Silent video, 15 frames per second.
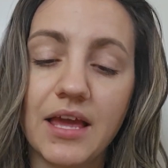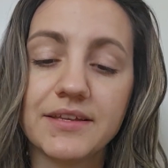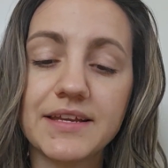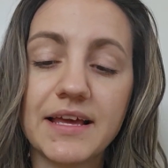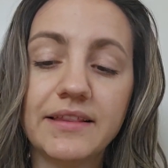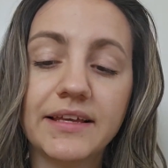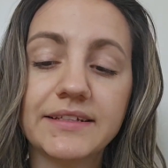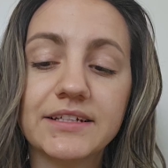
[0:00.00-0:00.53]

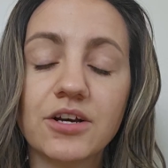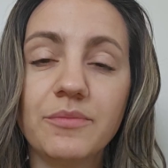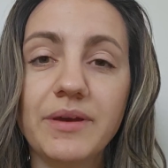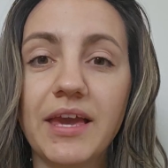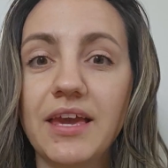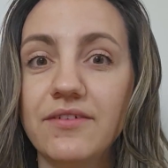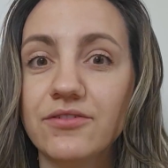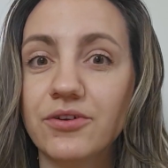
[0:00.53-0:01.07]
Dialectical
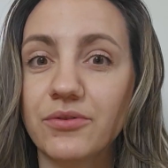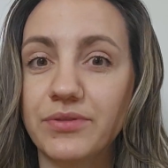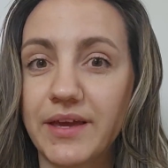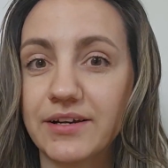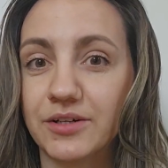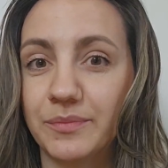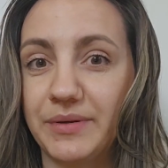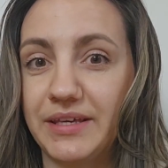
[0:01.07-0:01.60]
behavioral
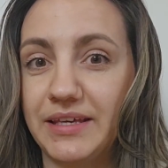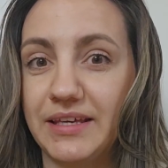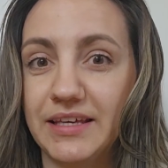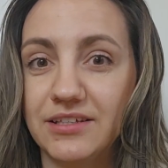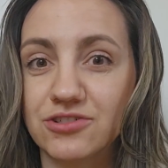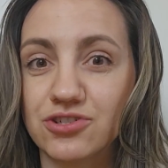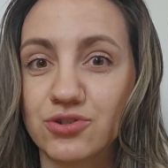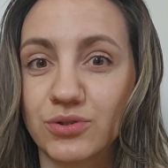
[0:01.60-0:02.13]
therapy,
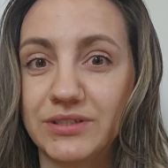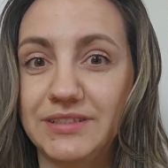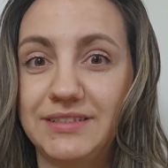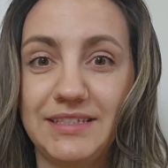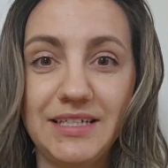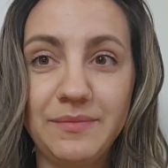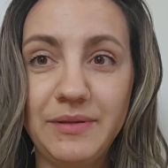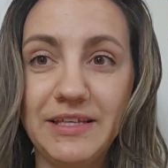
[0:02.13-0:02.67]
in short
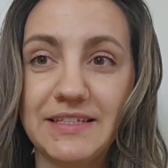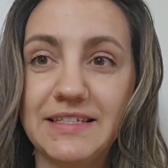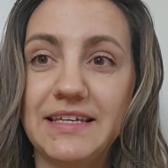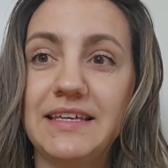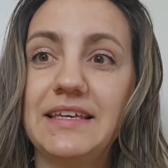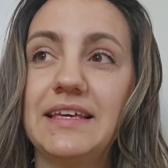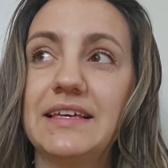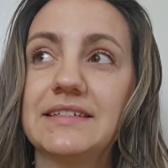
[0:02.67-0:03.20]
DBT,